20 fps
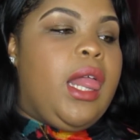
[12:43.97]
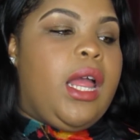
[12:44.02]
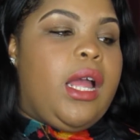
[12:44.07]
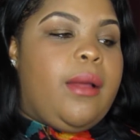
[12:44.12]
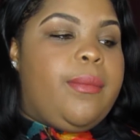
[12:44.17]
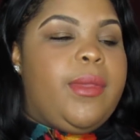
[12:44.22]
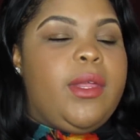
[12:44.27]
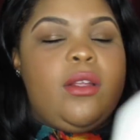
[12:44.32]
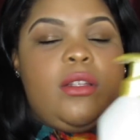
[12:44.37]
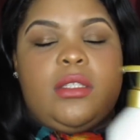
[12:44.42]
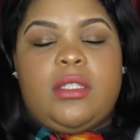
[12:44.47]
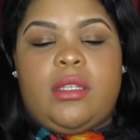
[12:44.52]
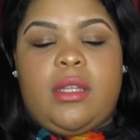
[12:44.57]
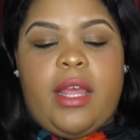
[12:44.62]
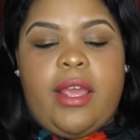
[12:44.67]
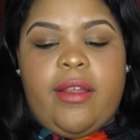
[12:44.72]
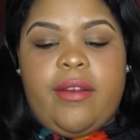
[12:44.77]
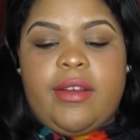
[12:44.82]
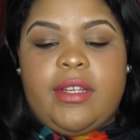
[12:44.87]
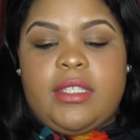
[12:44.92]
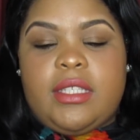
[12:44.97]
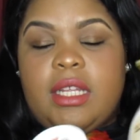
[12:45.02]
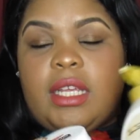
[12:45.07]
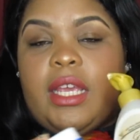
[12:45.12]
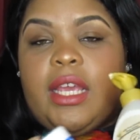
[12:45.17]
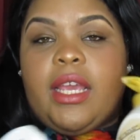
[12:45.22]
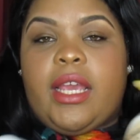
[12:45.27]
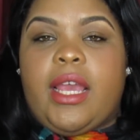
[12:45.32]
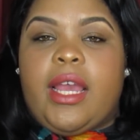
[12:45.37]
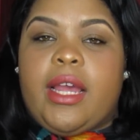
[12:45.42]
Those are the areas that
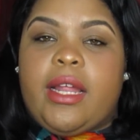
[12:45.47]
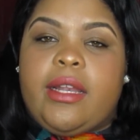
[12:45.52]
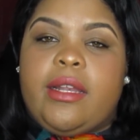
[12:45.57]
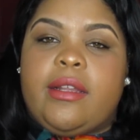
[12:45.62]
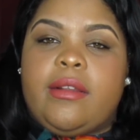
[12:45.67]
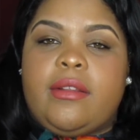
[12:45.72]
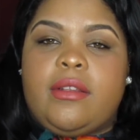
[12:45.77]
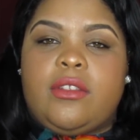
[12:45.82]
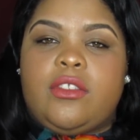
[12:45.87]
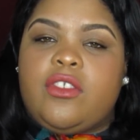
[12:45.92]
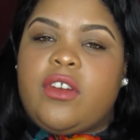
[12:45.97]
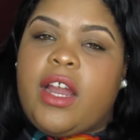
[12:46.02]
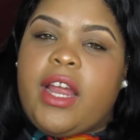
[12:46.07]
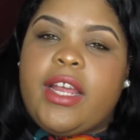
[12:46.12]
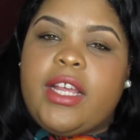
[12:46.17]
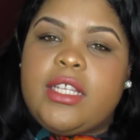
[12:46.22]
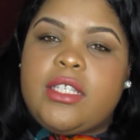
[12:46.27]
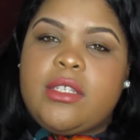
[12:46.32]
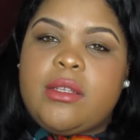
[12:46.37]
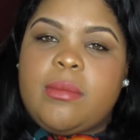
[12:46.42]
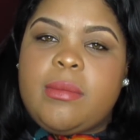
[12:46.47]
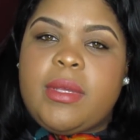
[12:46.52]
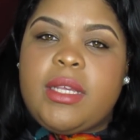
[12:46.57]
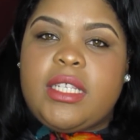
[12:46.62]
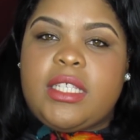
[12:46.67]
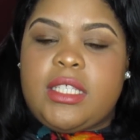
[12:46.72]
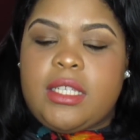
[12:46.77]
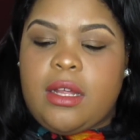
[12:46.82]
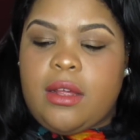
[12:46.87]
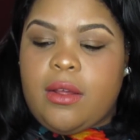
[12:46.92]
get kind of driest for
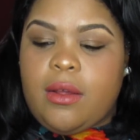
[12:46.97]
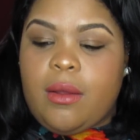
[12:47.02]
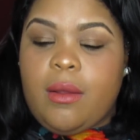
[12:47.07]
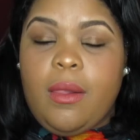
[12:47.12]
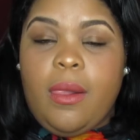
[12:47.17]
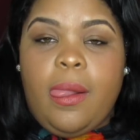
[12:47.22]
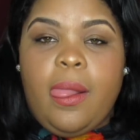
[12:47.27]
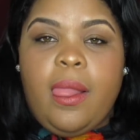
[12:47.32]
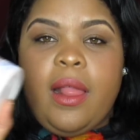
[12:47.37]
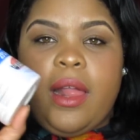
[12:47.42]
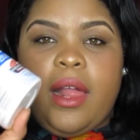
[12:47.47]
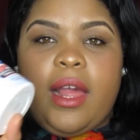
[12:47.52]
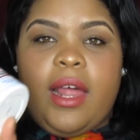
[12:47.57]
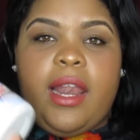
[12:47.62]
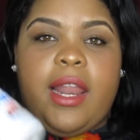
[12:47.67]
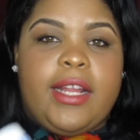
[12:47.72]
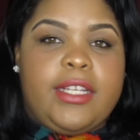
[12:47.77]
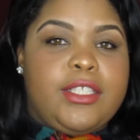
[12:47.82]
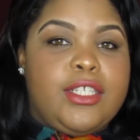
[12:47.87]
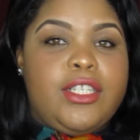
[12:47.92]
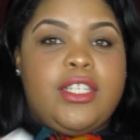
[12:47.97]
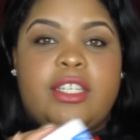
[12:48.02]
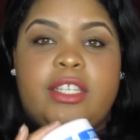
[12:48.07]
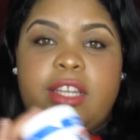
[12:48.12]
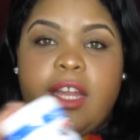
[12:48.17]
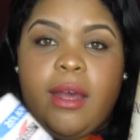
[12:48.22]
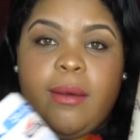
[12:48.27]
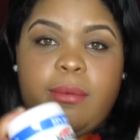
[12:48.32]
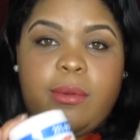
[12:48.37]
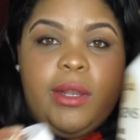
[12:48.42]
me, so I like to
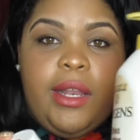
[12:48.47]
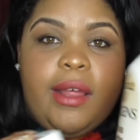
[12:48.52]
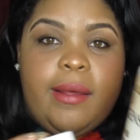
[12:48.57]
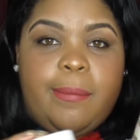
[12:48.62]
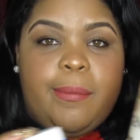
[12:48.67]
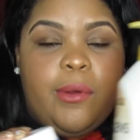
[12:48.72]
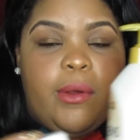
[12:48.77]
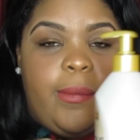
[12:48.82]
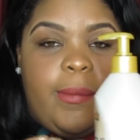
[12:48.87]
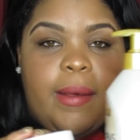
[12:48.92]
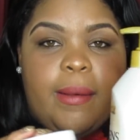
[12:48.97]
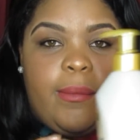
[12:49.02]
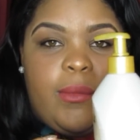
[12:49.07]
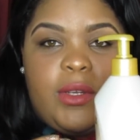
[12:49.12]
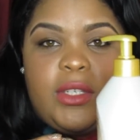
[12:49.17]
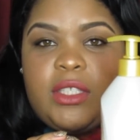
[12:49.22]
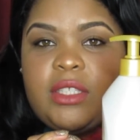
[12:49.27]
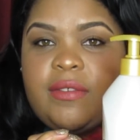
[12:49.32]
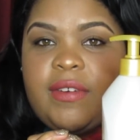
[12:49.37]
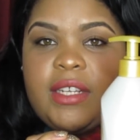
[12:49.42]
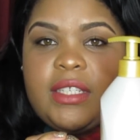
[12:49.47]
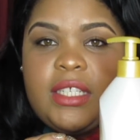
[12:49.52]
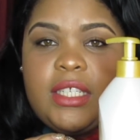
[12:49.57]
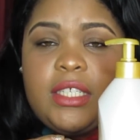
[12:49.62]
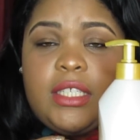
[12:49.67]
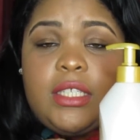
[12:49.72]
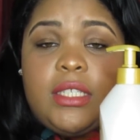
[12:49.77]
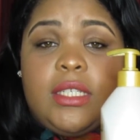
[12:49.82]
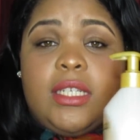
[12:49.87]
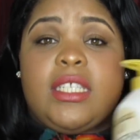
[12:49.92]
double up on my
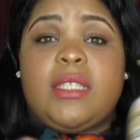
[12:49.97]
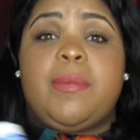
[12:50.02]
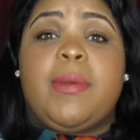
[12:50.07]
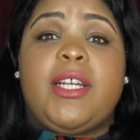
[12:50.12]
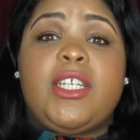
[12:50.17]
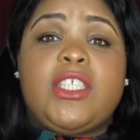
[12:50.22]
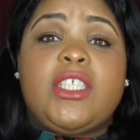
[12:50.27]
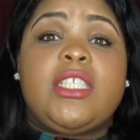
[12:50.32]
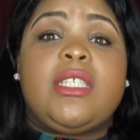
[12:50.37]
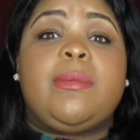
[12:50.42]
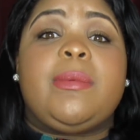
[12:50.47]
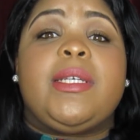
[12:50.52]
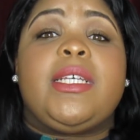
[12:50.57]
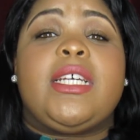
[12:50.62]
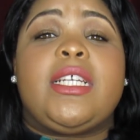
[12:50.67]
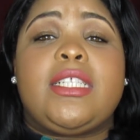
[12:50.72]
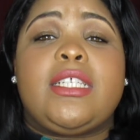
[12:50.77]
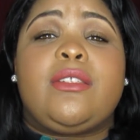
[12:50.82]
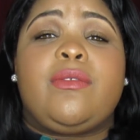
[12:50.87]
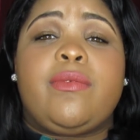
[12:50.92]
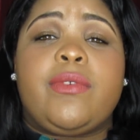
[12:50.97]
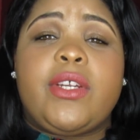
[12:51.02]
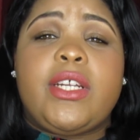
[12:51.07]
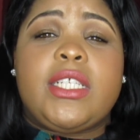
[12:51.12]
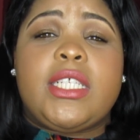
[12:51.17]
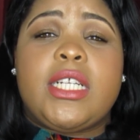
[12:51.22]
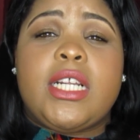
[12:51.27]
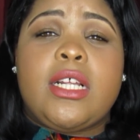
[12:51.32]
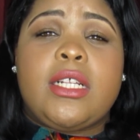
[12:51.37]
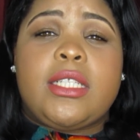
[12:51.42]
moisturization, especially because it's
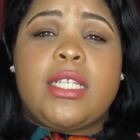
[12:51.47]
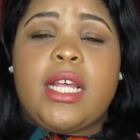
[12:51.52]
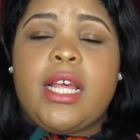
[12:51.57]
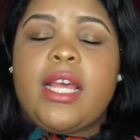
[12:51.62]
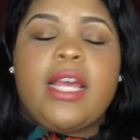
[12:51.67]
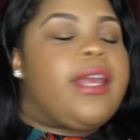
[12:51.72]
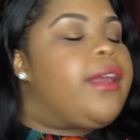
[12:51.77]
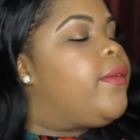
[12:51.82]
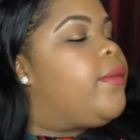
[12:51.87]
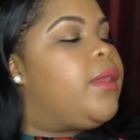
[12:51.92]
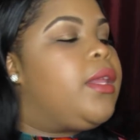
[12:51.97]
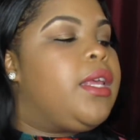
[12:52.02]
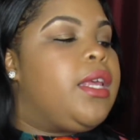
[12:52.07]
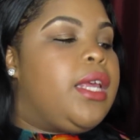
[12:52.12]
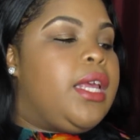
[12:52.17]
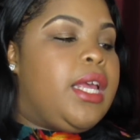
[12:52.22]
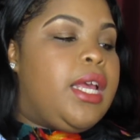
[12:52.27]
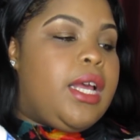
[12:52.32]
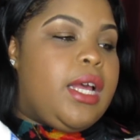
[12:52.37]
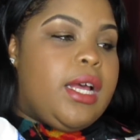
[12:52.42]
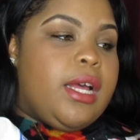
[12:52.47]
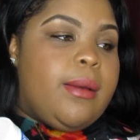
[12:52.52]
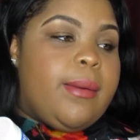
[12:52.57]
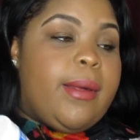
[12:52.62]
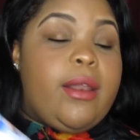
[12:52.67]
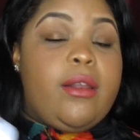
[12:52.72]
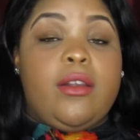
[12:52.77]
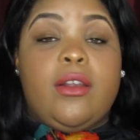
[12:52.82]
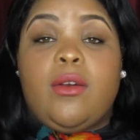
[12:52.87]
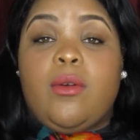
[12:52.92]
freezing outside.
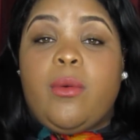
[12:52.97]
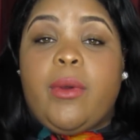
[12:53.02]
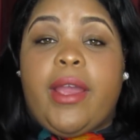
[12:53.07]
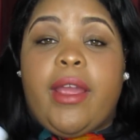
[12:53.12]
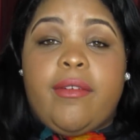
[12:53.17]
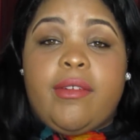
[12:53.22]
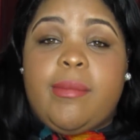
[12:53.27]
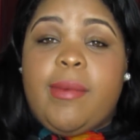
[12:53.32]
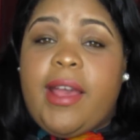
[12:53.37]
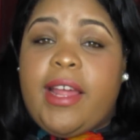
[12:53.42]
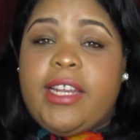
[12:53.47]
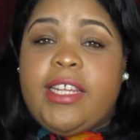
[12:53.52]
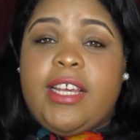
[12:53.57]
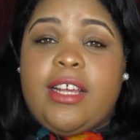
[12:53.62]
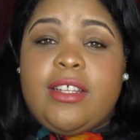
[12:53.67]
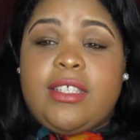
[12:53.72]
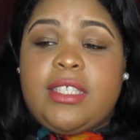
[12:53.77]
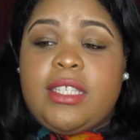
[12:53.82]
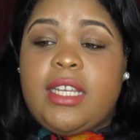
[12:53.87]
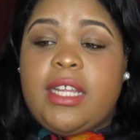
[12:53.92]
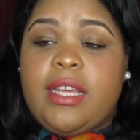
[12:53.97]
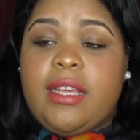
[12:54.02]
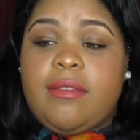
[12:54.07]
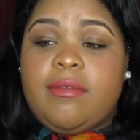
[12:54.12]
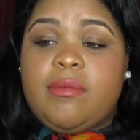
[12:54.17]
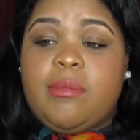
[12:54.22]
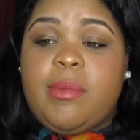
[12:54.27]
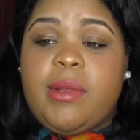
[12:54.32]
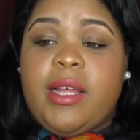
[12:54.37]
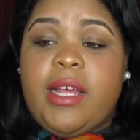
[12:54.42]
I don't know where everybody else
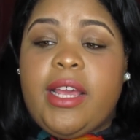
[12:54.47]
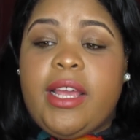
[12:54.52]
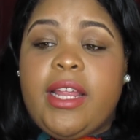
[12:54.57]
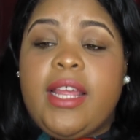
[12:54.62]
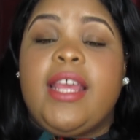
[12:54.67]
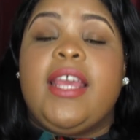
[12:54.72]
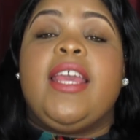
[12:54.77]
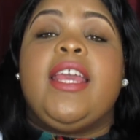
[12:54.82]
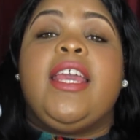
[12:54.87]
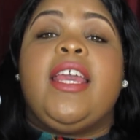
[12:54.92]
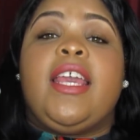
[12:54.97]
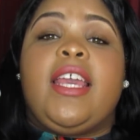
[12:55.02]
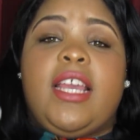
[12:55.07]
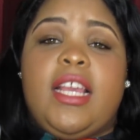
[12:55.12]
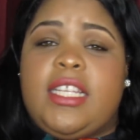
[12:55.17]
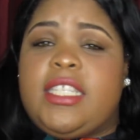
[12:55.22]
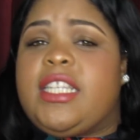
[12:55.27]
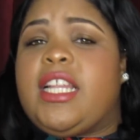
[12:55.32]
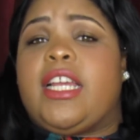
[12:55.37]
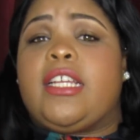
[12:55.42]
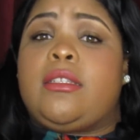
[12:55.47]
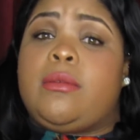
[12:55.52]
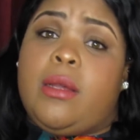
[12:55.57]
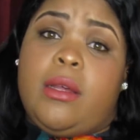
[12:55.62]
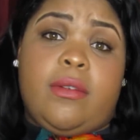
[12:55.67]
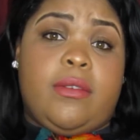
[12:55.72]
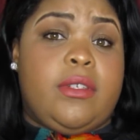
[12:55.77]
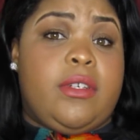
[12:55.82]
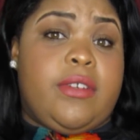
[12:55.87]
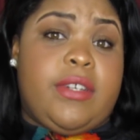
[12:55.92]
lives, but it's like
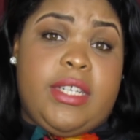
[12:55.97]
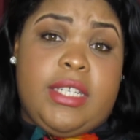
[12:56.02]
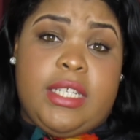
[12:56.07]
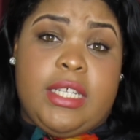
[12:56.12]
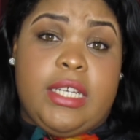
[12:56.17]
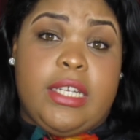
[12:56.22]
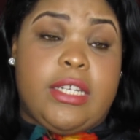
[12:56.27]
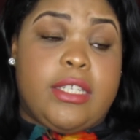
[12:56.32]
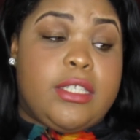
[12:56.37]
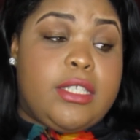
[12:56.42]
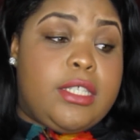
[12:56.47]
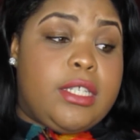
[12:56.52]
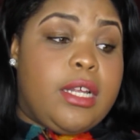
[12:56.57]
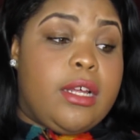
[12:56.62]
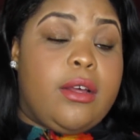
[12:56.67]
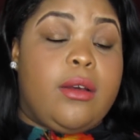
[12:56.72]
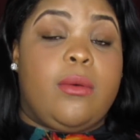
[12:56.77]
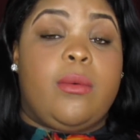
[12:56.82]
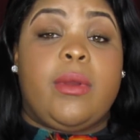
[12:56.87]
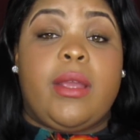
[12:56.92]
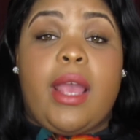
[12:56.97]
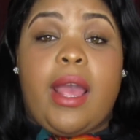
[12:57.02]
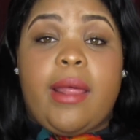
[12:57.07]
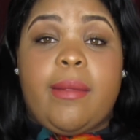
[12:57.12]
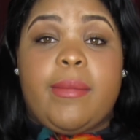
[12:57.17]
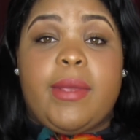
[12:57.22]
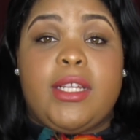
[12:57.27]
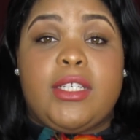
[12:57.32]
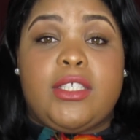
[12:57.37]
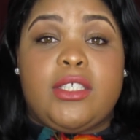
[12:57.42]
12 degrees here, so we
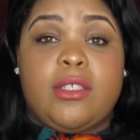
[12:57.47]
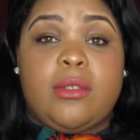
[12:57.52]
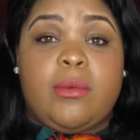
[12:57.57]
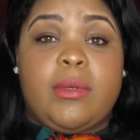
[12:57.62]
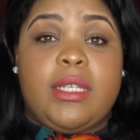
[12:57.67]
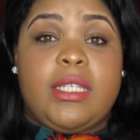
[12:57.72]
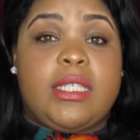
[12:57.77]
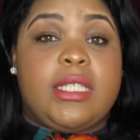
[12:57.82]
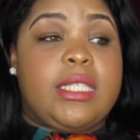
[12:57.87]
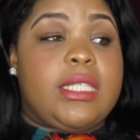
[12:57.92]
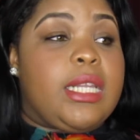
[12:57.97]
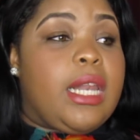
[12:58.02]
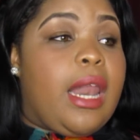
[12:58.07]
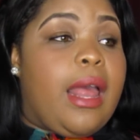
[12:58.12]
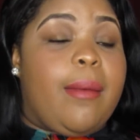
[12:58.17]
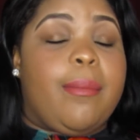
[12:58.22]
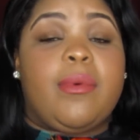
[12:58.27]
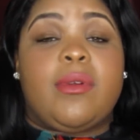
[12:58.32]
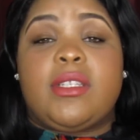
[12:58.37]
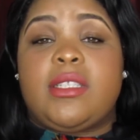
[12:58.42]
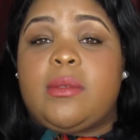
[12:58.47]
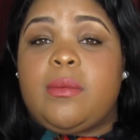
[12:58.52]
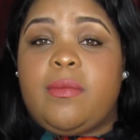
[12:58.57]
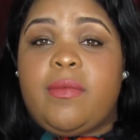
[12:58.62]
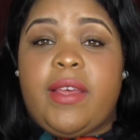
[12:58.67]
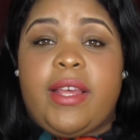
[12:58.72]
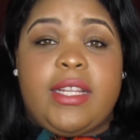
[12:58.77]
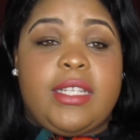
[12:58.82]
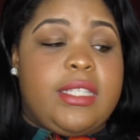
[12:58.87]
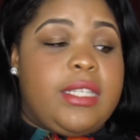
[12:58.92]
gotta make sure we slap on some
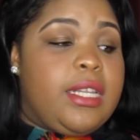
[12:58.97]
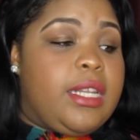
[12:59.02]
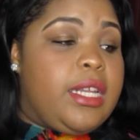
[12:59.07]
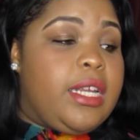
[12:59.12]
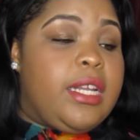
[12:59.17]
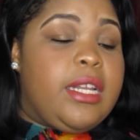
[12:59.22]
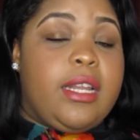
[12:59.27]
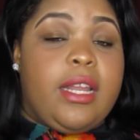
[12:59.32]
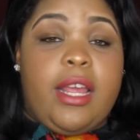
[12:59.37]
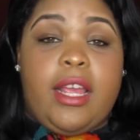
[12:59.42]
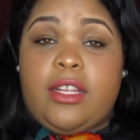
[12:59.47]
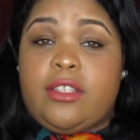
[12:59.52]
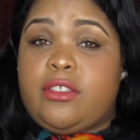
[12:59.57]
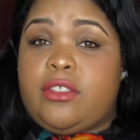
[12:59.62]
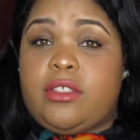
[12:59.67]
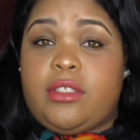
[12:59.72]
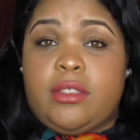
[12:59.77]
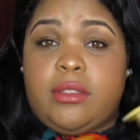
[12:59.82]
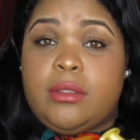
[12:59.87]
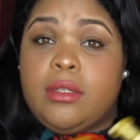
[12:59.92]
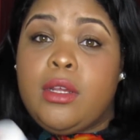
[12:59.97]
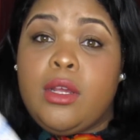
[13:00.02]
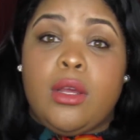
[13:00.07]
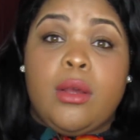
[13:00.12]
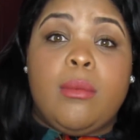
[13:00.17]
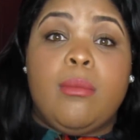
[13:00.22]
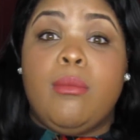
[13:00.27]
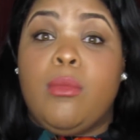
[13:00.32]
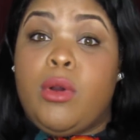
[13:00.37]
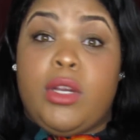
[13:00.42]
Vaseline and extra
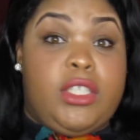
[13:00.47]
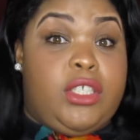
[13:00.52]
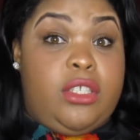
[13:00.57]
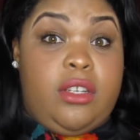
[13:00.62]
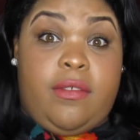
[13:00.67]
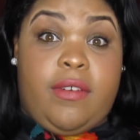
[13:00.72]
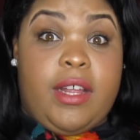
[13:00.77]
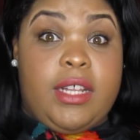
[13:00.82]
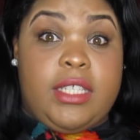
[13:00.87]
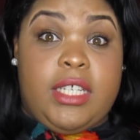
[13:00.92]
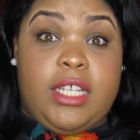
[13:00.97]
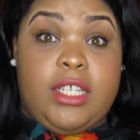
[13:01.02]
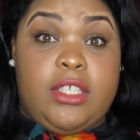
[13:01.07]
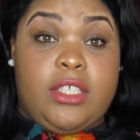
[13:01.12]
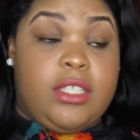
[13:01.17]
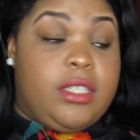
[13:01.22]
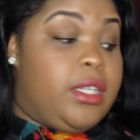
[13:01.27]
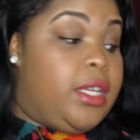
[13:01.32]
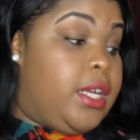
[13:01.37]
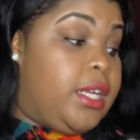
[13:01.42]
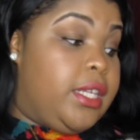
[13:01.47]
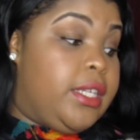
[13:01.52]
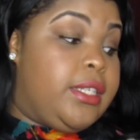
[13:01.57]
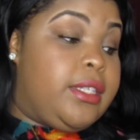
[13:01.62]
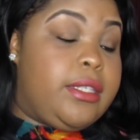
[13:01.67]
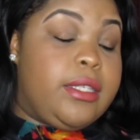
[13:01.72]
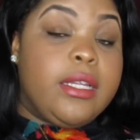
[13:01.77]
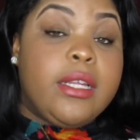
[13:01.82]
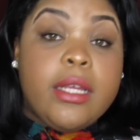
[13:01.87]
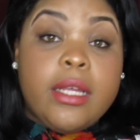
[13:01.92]
moisturization
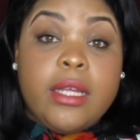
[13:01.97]
because